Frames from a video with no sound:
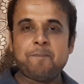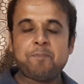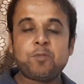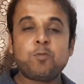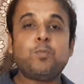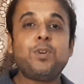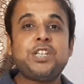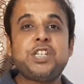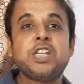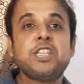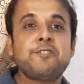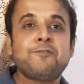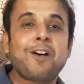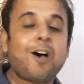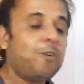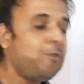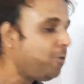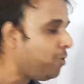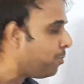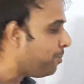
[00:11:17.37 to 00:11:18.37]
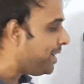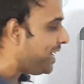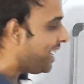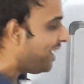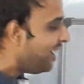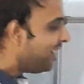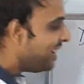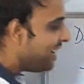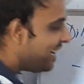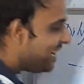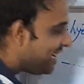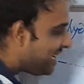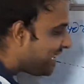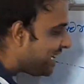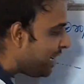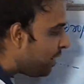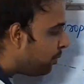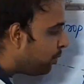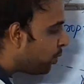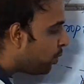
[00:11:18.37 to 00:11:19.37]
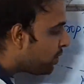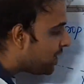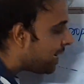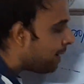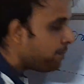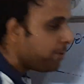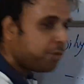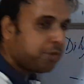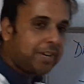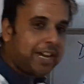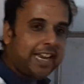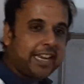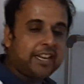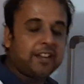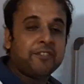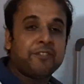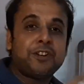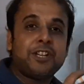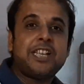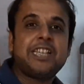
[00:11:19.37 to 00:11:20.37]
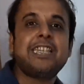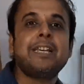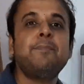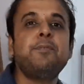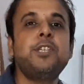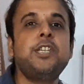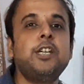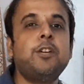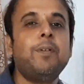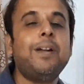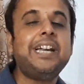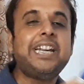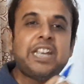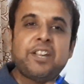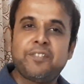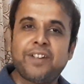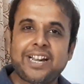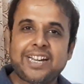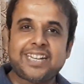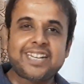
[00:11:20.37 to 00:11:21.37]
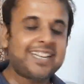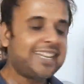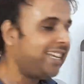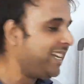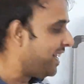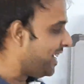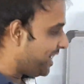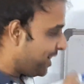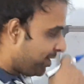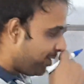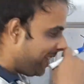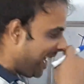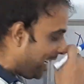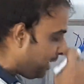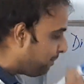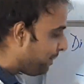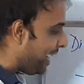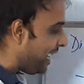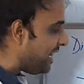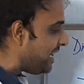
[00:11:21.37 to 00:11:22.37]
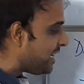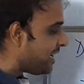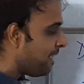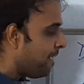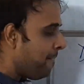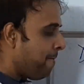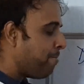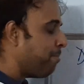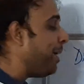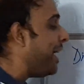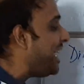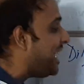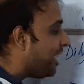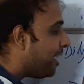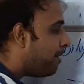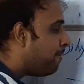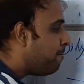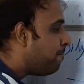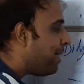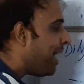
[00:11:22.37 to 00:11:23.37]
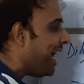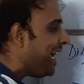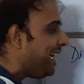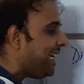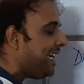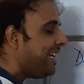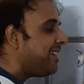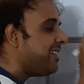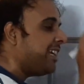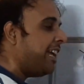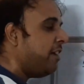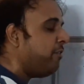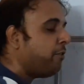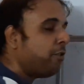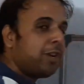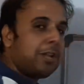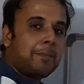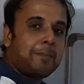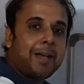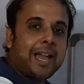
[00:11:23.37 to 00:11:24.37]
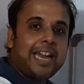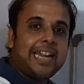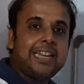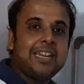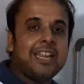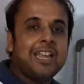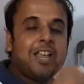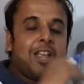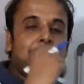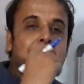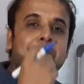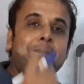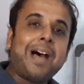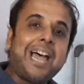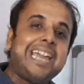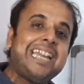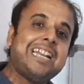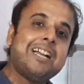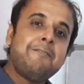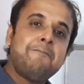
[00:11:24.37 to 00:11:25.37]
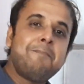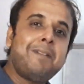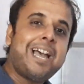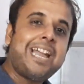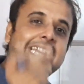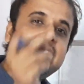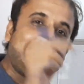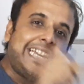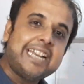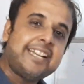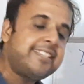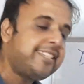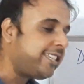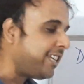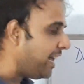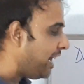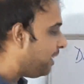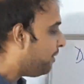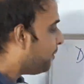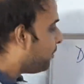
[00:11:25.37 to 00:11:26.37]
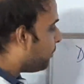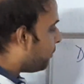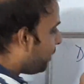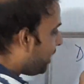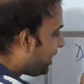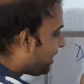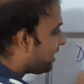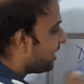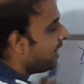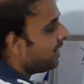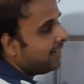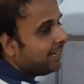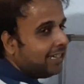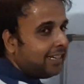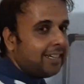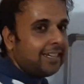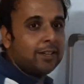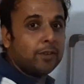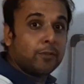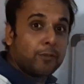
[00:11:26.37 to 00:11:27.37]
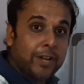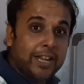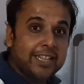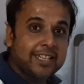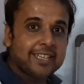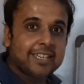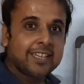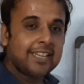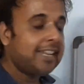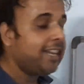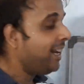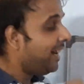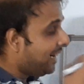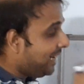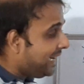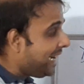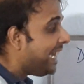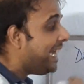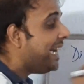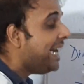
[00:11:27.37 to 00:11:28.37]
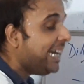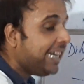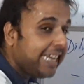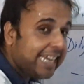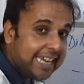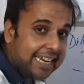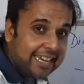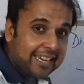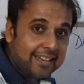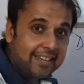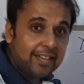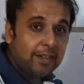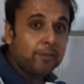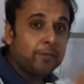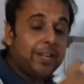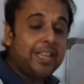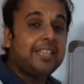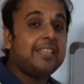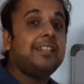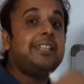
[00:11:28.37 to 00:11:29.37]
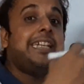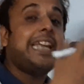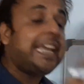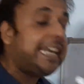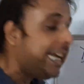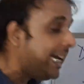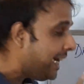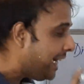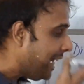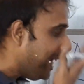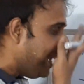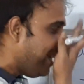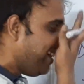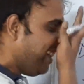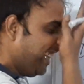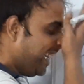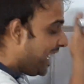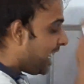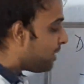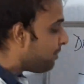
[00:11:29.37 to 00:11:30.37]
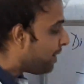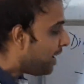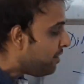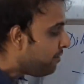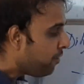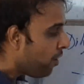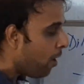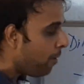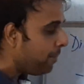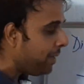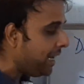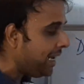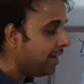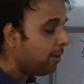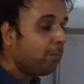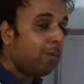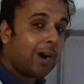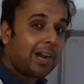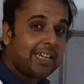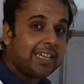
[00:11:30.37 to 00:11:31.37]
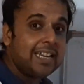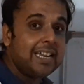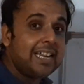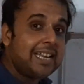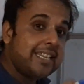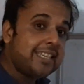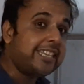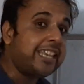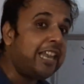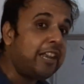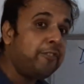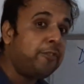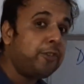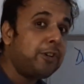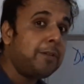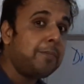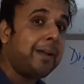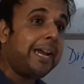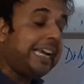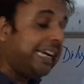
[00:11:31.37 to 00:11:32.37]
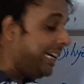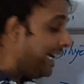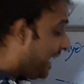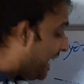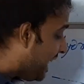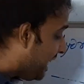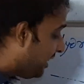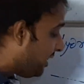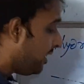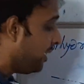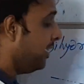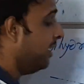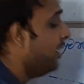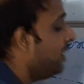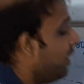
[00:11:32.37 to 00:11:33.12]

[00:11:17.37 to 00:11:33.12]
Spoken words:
which is found to be a pseudo substrate for the subsequent event. So that means by combining sulfonamide, by combining itself with pteridine, thereby forming what? Sulfonamide linked